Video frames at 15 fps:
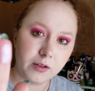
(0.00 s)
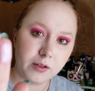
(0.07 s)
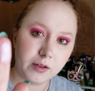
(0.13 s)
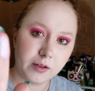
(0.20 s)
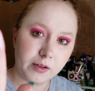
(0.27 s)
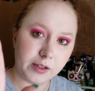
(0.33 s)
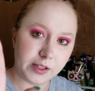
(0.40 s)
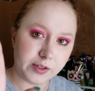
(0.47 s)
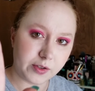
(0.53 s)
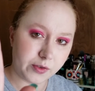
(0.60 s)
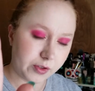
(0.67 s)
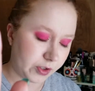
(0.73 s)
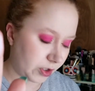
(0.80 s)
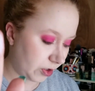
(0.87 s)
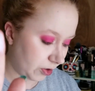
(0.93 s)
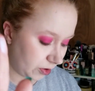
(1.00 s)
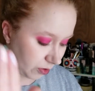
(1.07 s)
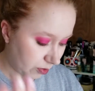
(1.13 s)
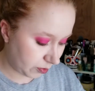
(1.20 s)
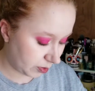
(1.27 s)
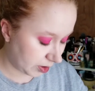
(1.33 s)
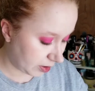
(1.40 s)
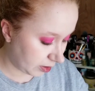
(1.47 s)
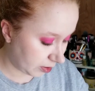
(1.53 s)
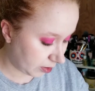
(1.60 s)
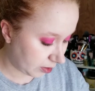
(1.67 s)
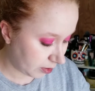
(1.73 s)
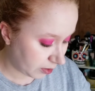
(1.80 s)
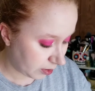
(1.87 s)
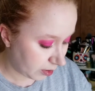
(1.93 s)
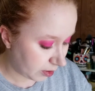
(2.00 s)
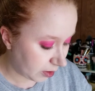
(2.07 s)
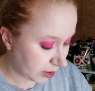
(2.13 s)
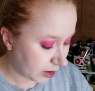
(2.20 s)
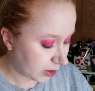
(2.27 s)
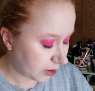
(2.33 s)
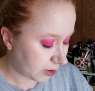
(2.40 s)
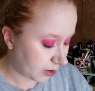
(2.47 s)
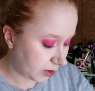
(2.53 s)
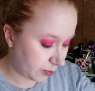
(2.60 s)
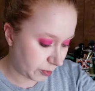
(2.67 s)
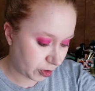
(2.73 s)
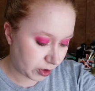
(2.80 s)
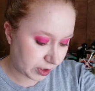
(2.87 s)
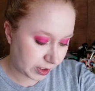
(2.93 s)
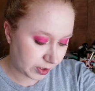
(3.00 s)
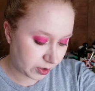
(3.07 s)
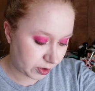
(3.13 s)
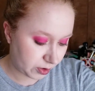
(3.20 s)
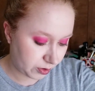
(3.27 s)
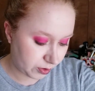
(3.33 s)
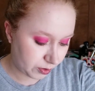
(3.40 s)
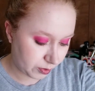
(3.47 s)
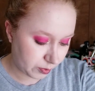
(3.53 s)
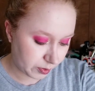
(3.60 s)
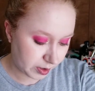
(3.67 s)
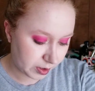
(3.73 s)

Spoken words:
These are the 2 that I'm trying to